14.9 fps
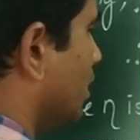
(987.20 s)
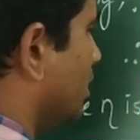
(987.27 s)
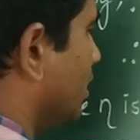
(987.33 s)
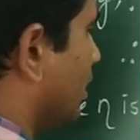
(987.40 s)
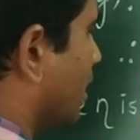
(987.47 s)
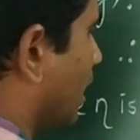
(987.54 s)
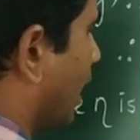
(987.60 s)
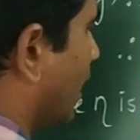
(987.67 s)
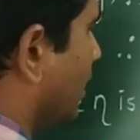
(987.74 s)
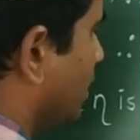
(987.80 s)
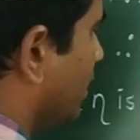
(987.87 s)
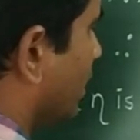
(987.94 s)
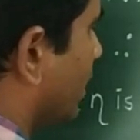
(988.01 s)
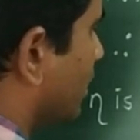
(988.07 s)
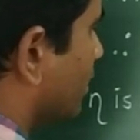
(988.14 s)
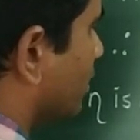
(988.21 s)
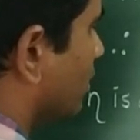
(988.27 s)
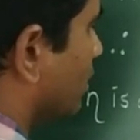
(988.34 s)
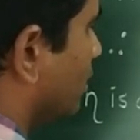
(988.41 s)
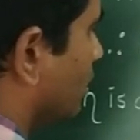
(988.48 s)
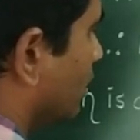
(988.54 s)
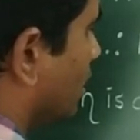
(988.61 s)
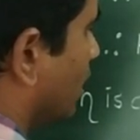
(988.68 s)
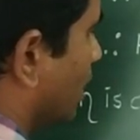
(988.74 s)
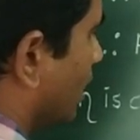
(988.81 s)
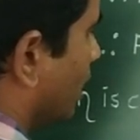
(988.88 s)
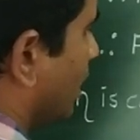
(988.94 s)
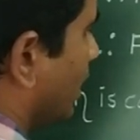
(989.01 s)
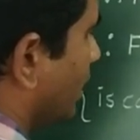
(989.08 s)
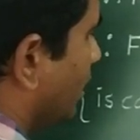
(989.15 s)
then I get
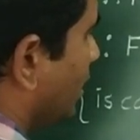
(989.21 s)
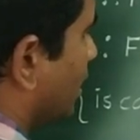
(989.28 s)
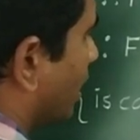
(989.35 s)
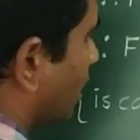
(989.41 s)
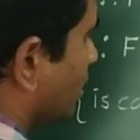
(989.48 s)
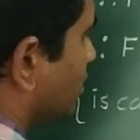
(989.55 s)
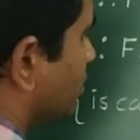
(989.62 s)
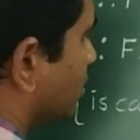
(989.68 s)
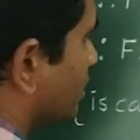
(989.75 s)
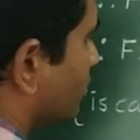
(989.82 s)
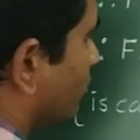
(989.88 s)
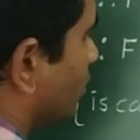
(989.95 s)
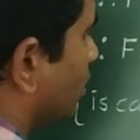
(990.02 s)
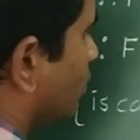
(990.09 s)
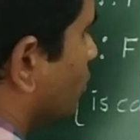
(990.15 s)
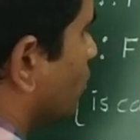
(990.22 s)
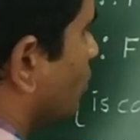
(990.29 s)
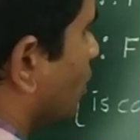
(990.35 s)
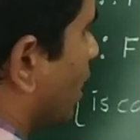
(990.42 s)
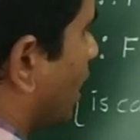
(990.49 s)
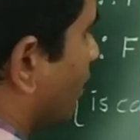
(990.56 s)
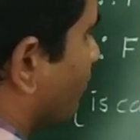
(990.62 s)
eta is equal to